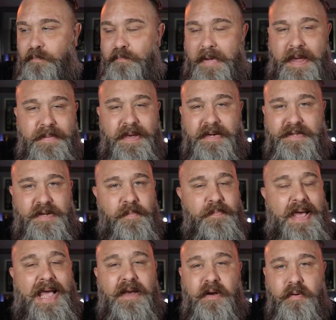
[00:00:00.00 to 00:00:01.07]
maybe a
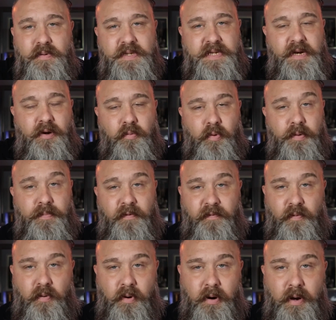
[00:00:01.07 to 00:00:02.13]
tobacco cedarwood
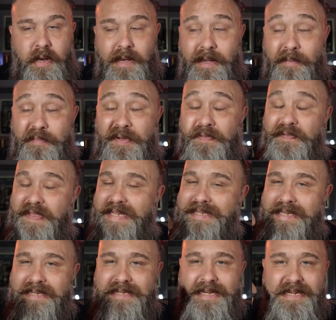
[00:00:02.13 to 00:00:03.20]
before, but
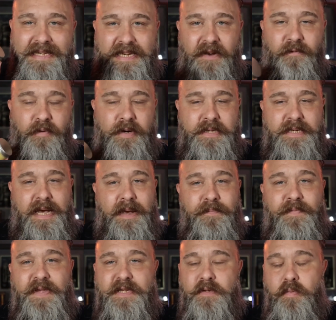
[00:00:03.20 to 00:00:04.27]
this is a different
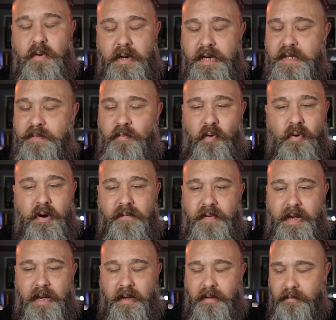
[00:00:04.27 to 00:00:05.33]
type. This one is more of
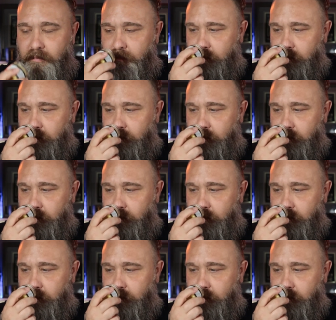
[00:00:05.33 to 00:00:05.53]
a,